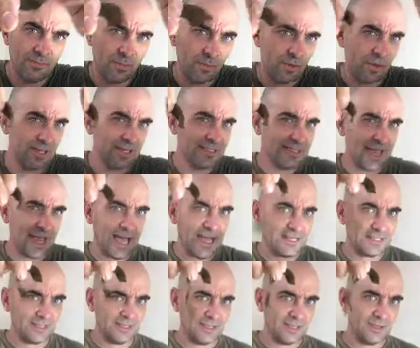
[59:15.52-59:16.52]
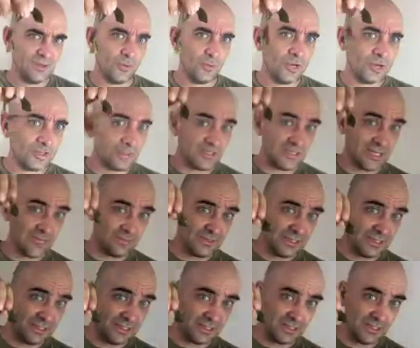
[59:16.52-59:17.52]
of more intact than the wintertime
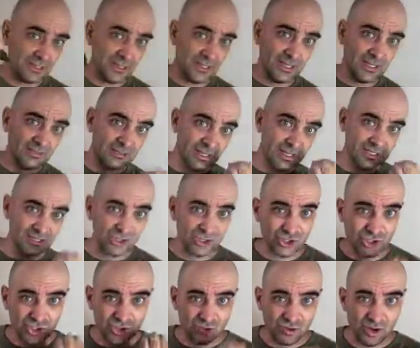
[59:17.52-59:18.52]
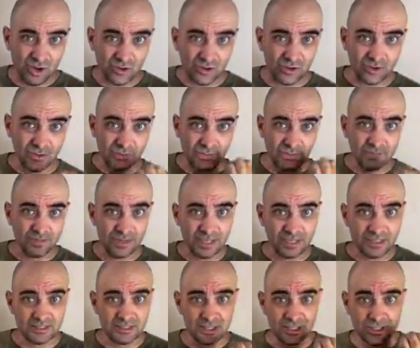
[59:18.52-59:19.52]
teas because they're stronger. They've been
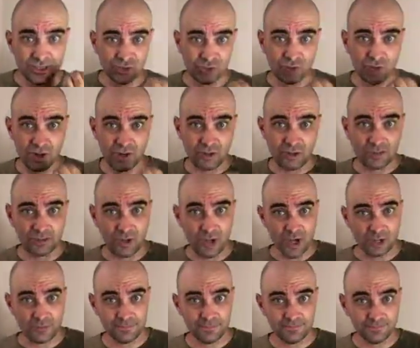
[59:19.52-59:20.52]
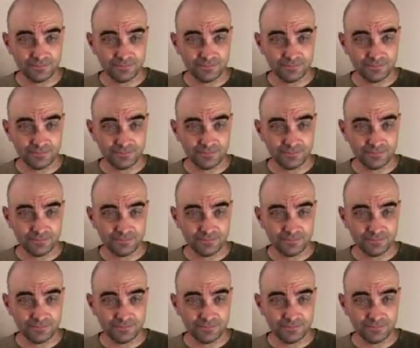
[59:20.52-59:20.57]
picked in a stronger spot.